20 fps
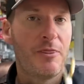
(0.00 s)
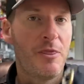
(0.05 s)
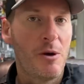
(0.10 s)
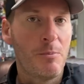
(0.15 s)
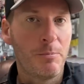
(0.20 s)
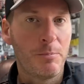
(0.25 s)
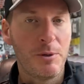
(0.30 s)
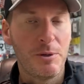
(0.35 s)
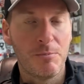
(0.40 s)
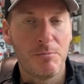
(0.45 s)

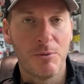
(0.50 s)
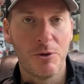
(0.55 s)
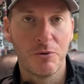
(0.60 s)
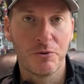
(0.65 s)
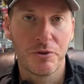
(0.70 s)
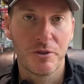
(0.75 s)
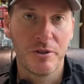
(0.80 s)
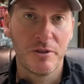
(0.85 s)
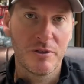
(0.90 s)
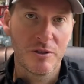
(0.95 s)
thumping
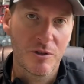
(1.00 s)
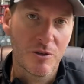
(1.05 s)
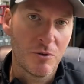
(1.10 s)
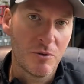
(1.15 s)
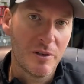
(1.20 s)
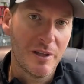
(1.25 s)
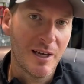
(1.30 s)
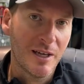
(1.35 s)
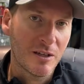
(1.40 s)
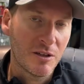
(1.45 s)
motion. So
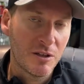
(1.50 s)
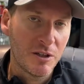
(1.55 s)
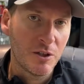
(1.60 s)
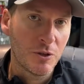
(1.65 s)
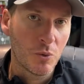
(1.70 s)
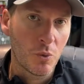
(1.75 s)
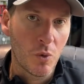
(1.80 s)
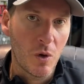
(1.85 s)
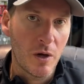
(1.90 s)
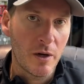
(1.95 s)
in that
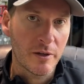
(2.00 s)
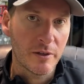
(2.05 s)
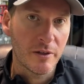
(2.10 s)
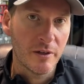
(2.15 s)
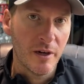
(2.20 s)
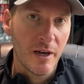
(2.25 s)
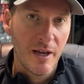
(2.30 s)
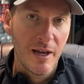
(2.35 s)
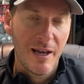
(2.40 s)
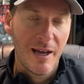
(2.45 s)
clear
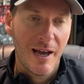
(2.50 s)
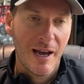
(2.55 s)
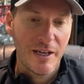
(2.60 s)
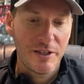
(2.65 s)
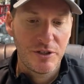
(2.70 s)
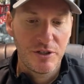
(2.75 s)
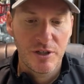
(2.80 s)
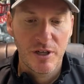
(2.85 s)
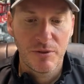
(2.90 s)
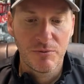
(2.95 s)
water, I
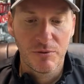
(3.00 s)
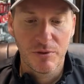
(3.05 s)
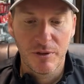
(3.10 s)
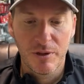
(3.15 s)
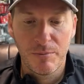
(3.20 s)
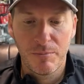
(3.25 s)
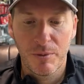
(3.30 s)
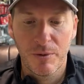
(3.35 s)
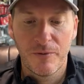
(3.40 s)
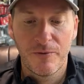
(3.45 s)

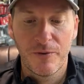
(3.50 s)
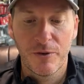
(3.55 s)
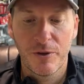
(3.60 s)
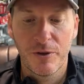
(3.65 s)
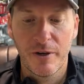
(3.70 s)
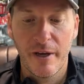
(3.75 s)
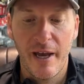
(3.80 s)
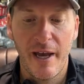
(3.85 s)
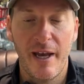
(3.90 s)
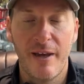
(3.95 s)
generally
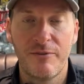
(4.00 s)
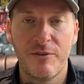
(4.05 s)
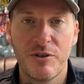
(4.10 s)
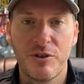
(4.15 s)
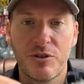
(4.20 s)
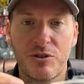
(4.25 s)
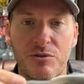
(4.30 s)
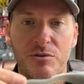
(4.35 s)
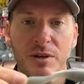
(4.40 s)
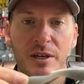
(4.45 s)
prefer to have a
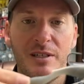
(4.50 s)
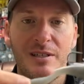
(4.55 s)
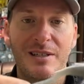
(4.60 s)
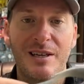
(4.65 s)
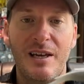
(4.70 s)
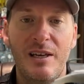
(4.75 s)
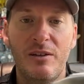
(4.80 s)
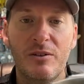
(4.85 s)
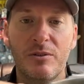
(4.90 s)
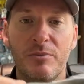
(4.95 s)
straight
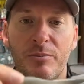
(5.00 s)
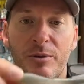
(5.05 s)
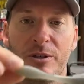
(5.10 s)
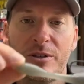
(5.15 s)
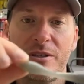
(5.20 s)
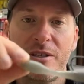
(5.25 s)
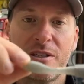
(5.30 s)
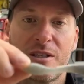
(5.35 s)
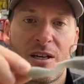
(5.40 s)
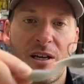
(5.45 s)
tail, but
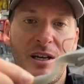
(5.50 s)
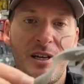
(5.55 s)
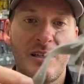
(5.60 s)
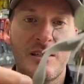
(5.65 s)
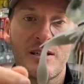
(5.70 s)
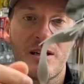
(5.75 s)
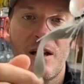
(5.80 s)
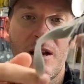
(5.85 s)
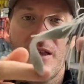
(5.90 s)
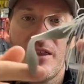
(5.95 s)
in this
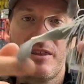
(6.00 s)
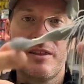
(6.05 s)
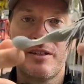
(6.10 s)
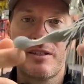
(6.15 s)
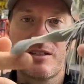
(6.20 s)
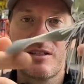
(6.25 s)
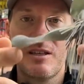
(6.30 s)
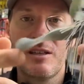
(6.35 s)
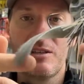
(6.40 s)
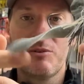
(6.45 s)
case,
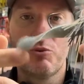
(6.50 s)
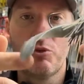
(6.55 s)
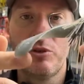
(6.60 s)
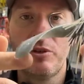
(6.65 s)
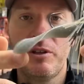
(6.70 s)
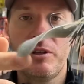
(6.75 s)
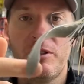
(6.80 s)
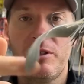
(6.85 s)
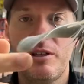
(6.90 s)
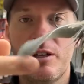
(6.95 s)
this thing
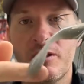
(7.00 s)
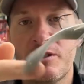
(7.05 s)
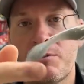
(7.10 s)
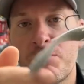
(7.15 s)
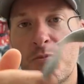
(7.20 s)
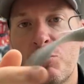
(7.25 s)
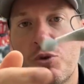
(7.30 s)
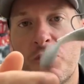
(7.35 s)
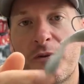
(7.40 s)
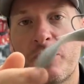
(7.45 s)
really does
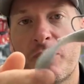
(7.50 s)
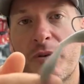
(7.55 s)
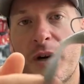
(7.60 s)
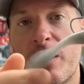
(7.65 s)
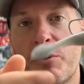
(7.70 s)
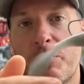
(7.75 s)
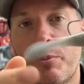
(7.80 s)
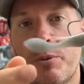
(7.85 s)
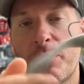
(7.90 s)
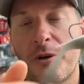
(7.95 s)
move
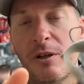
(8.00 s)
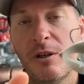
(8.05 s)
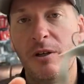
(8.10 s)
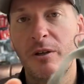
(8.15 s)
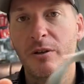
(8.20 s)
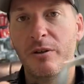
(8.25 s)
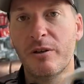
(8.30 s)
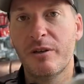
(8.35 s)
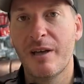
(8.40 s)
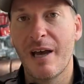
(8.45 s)
around pretty
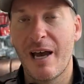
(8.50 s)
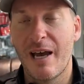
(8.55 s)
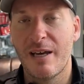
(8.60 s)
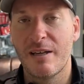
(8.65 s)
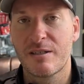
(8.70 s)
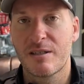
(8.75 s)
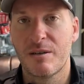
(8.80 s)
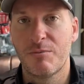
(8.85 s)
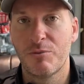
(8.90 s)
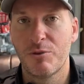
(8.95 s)
good
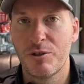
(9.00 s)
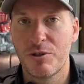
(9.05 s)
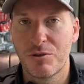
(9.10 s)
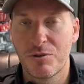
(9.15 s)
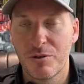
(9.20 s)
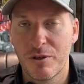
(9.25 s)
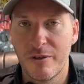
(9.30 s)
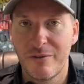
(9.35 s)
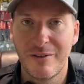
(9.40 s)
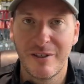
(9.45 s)
as I'm
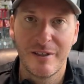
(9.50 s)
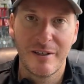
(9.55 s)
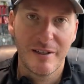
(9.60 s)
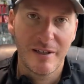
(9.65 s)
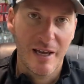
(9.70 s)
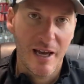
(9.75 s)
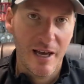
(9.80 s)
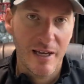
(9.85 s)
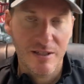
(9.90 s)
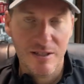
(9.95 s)
retrieving it,
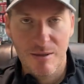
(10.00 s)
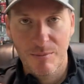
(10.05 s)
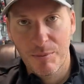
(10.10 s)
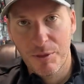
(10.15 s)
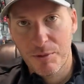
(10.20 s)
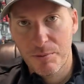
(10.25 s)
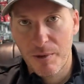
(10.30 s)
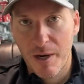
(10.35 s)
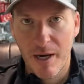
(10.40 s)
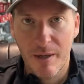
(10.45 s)
as I'm
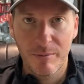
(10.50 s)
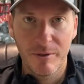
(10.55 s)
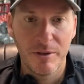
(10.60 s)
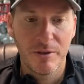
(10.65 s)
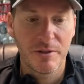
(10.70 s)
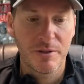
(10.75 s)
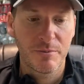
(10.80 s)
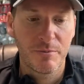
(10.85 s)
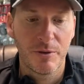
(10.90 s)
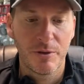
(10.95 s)
throbbing
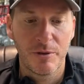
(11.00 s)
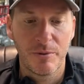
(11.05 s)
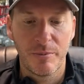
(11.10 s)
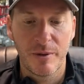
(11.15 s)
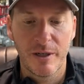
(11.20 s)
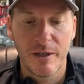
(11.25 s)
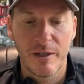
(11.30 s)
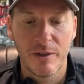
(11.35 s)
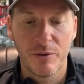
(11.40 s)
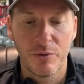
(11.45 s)
the
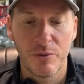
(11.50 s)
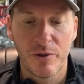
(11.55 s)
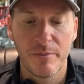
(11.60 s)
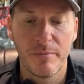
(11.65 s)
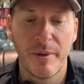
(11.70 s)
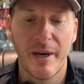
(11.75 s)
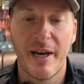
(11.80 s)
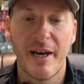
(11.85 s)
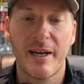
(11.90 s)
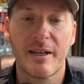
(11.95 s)
spinnerbait on the way
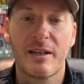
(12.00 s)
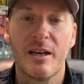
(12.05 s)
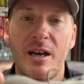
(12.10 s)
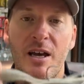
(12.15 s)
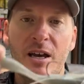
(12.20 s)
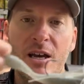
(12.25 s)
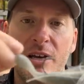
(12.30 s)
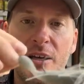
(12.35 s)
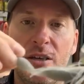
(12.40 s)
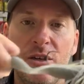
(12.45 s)
back.
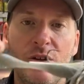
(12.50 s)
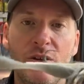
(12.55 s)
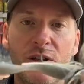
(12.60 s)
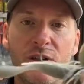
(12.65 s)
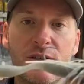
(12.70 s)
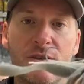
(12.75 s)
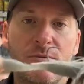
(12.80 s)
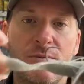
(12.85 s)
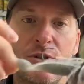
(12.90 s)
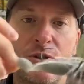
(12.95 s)
You
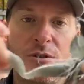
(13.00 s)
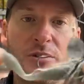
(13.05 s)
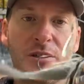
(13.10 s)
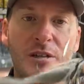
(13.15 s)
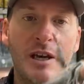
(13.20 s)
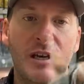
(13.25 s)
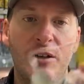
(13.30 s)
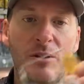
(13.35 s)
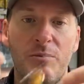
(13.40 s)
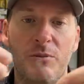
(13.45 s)
get some good
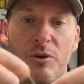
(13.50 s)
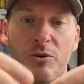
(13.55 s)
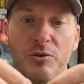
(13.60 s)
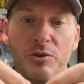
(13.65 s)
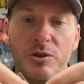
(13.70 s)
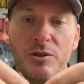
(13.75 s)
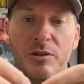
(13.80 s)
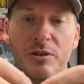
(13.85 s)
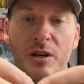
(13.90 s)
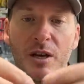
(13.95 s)
tail
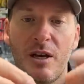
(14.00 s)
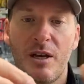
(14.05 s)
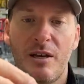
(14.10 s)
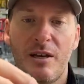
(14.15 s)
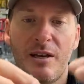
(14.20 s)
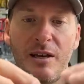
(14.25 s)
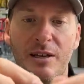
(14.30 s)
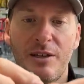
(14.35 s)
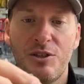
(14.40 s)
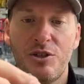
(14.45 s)
motion
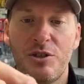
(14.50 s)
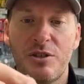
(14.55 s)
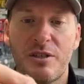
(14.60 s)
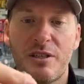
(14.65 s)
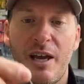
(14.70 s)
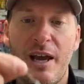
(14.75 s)
and it just